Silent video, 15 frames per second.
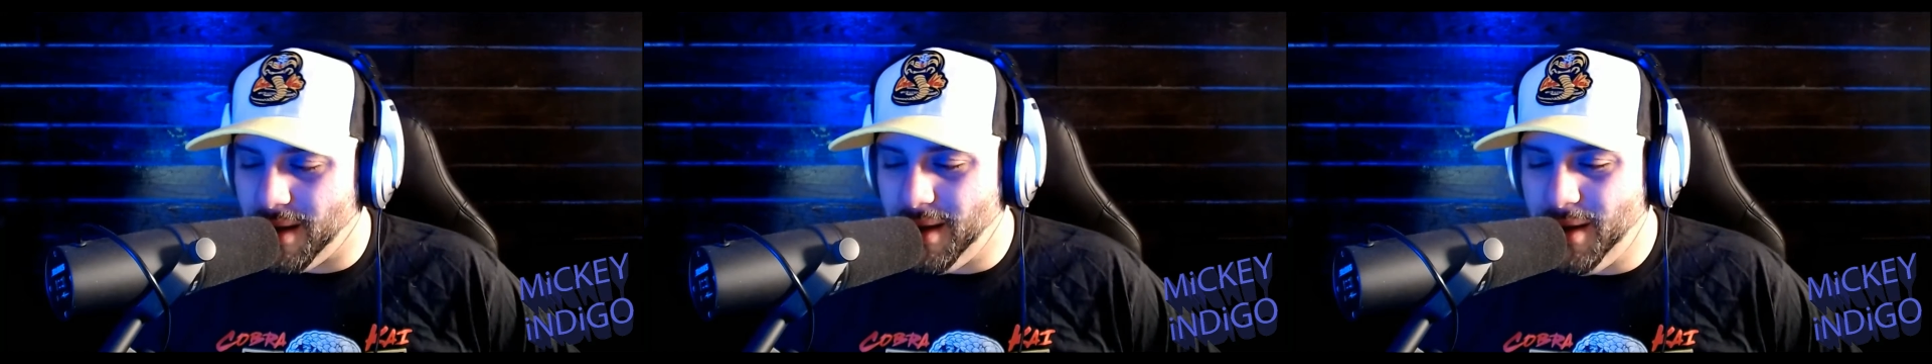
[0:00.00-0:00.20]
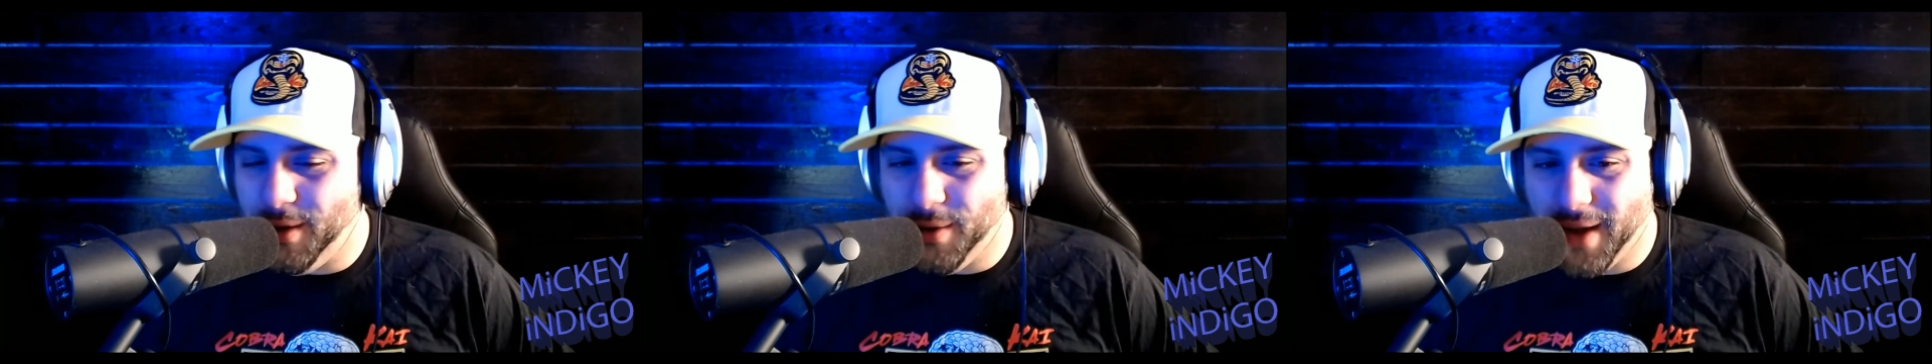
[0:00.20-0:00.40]

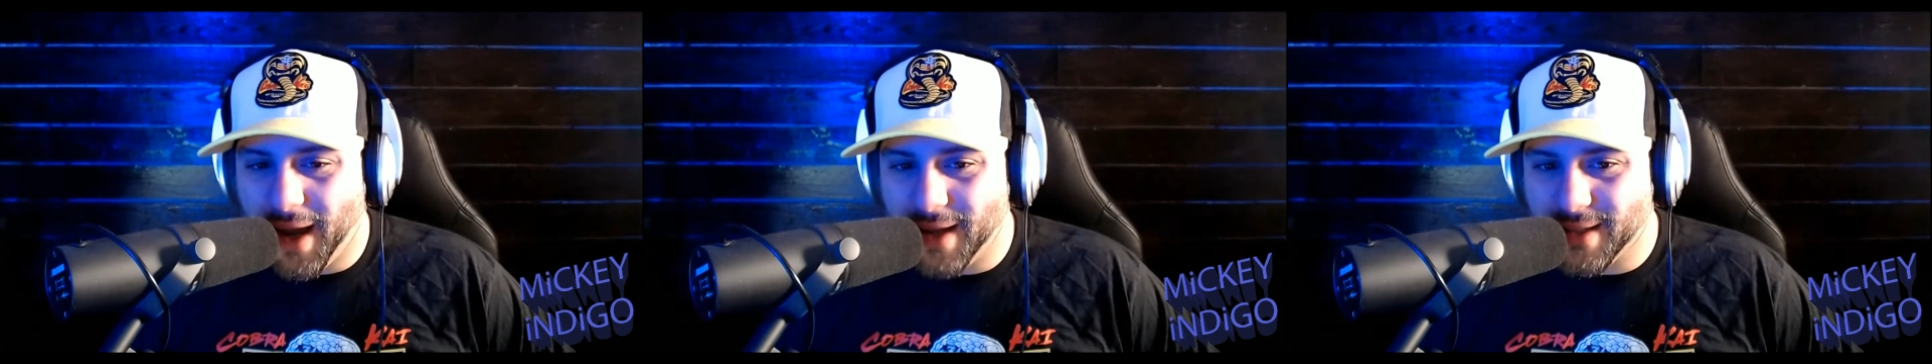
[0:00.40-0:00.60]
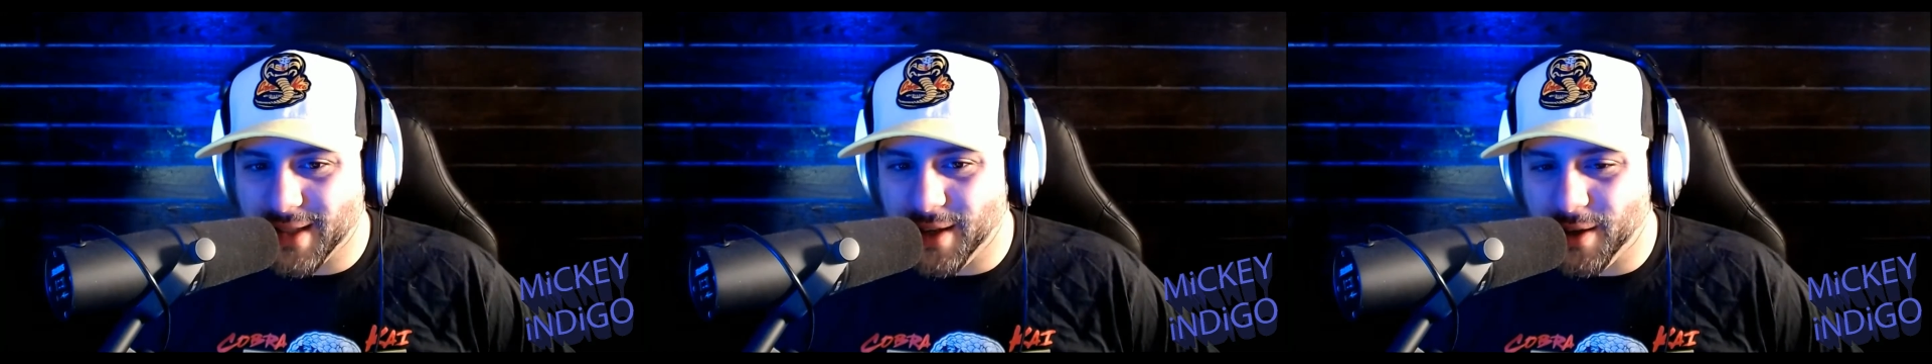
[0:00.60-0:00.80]
you
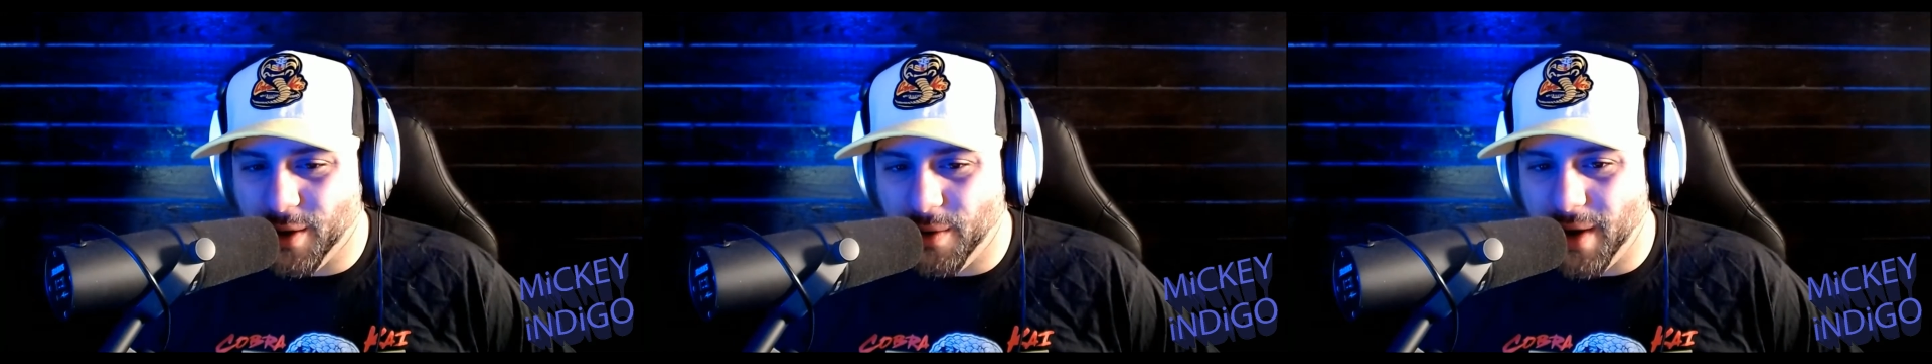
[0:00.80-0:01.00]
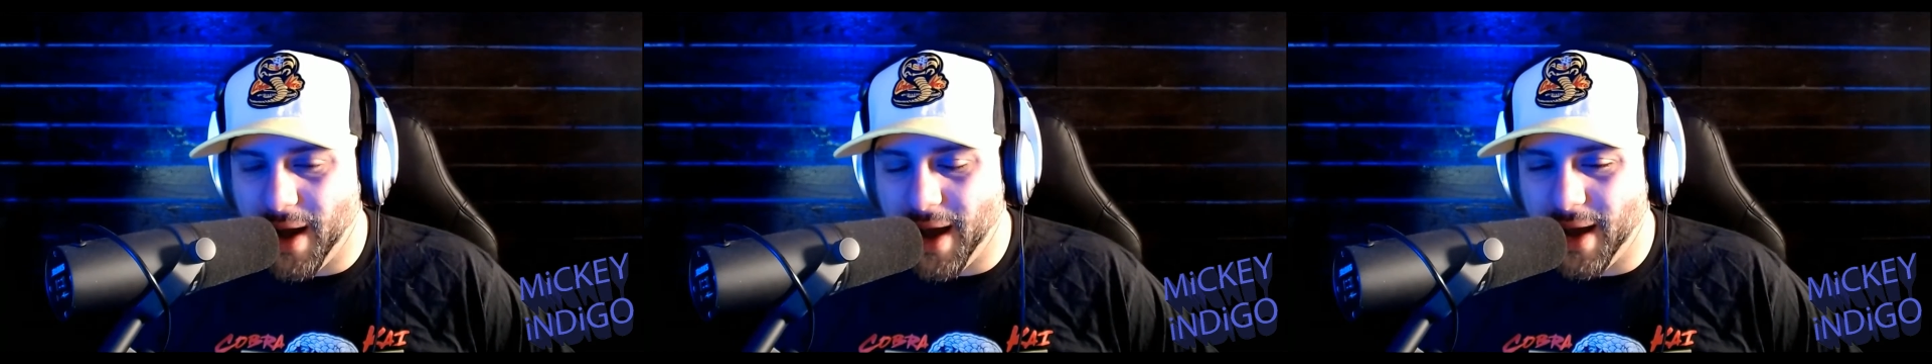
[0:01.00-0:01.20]
guys could
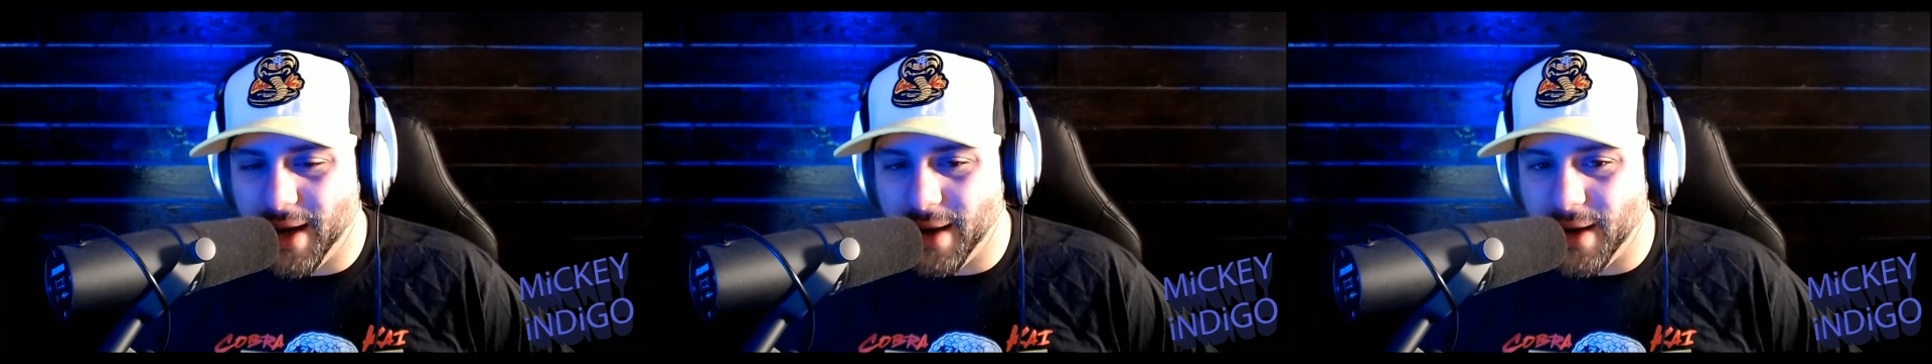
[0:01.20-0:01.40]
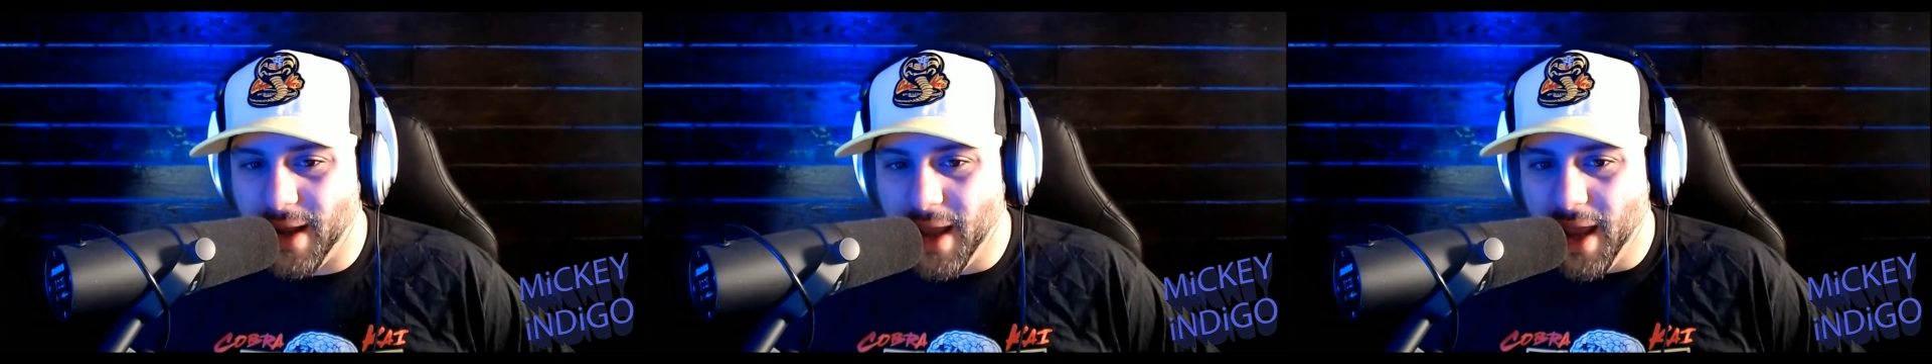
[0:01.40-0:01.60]
go ahead
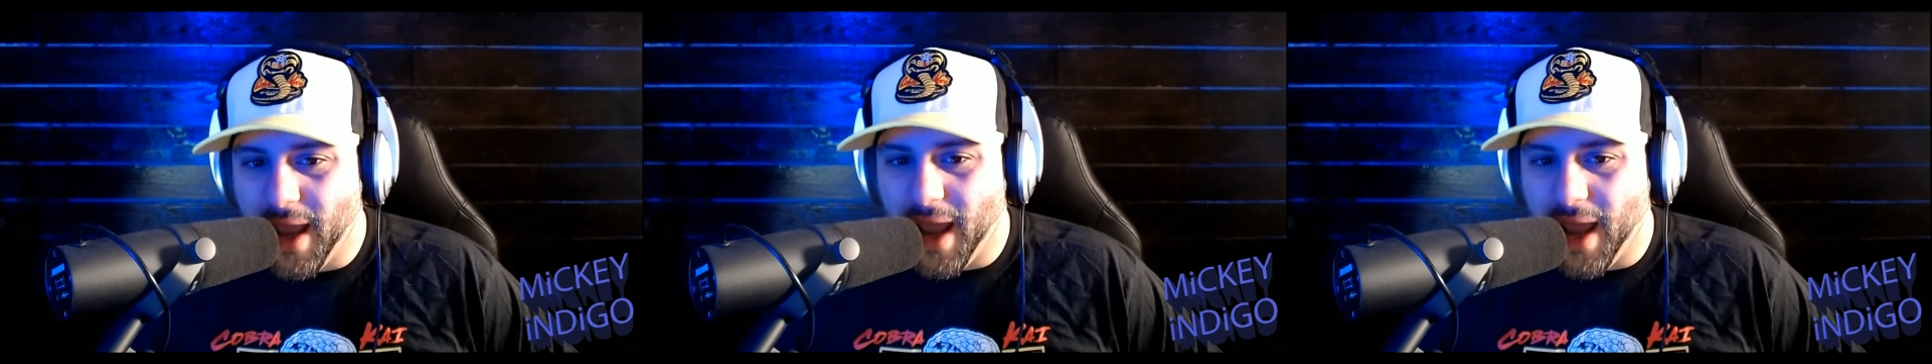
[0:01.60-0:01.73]
and,